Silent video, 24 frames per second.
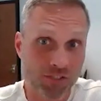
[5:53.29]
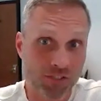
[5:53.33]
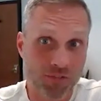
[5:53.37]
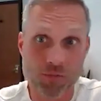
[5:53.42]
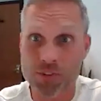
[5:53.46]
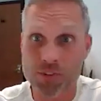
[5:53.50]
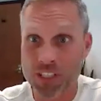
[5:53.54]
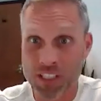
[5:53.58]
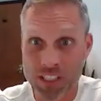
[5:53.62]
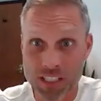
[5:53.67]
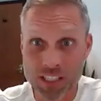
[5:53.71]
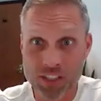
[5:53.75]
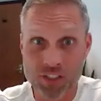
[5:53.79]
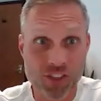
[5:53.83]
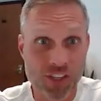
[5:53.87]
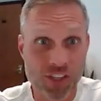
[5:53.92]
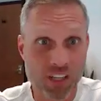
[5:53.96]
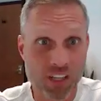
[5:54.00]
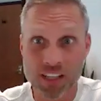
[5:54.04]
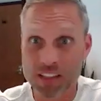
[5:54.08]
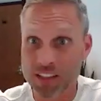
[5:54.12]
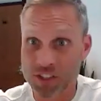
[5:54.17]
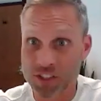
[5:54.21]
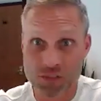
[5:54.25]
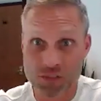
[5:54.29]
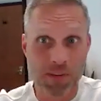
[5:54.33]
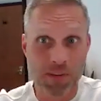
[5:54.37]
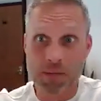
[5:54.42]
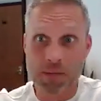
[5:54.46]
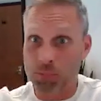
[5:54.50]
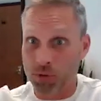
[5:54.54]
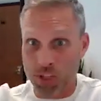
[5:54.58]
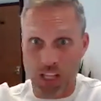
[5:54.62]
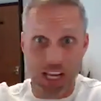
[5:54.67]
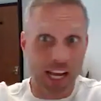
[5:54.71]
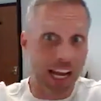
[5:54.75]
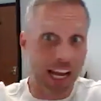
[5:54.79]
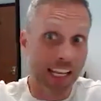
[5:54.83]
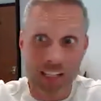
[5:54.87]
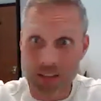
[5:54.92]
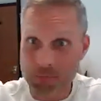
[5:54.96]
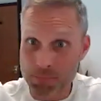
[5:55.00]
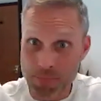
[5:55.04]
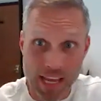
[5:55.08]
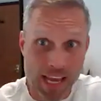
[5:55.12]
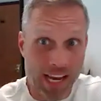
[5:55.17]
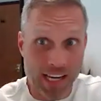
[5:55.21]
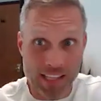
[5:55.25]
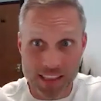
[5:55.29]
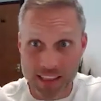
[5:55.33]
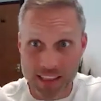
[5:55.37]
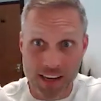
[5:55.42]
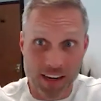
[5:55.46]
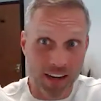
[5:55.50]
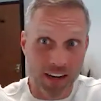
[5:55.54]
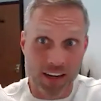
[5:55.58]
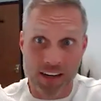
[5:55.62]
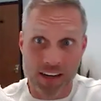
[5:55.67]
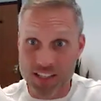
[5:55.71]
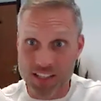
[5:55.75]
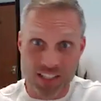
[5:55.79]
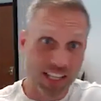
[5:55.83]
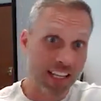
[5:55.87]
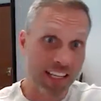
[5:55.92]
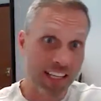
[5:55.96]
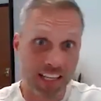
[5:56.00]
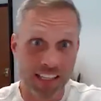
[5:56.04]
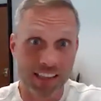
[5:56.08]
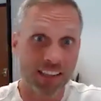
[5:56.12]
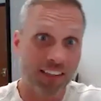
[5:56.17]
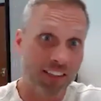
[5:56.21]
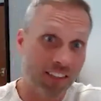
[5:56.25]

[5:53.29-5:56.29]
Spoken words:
through the kitchen, and there's people hiding back there because they need